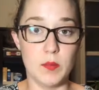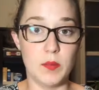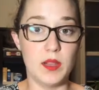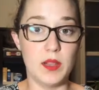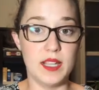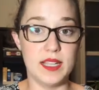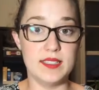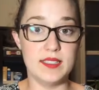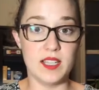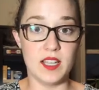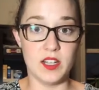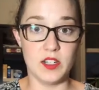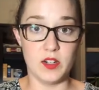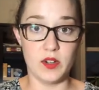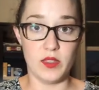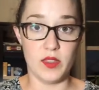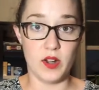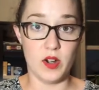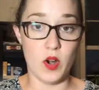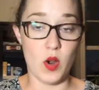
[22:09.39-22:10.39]
to place
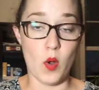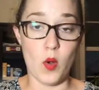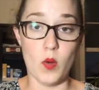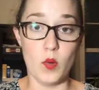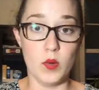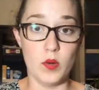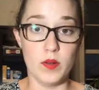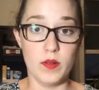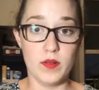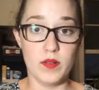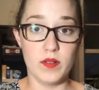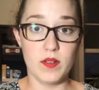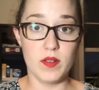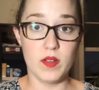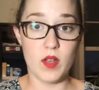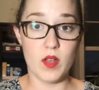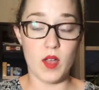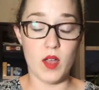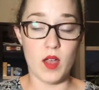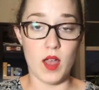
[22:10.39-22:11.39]
under their own
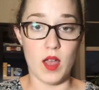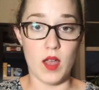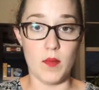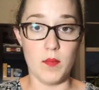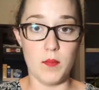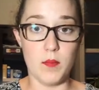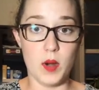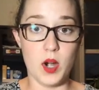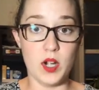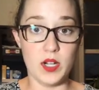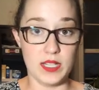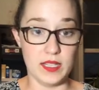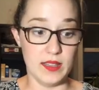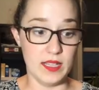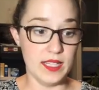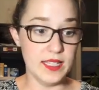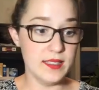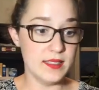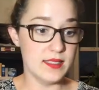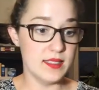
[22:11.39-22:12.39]
party
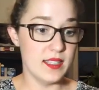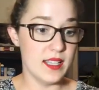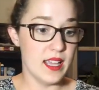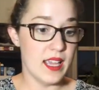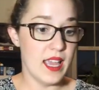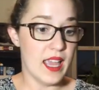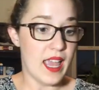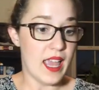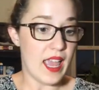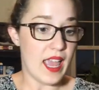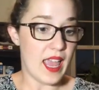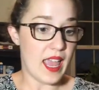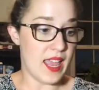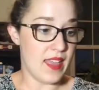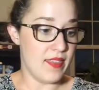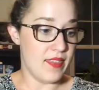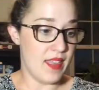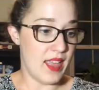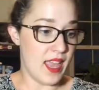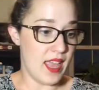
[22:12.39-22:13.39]
links.
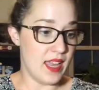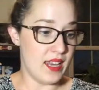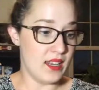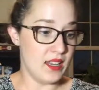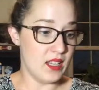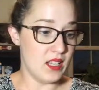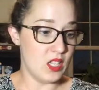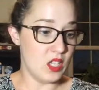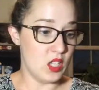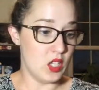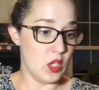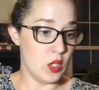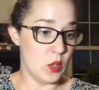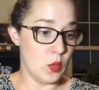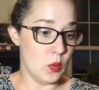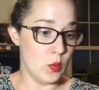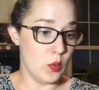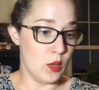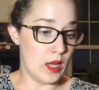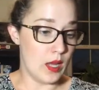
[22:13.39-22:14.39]
And then
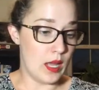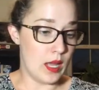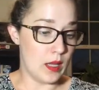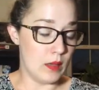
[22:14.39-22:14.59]
you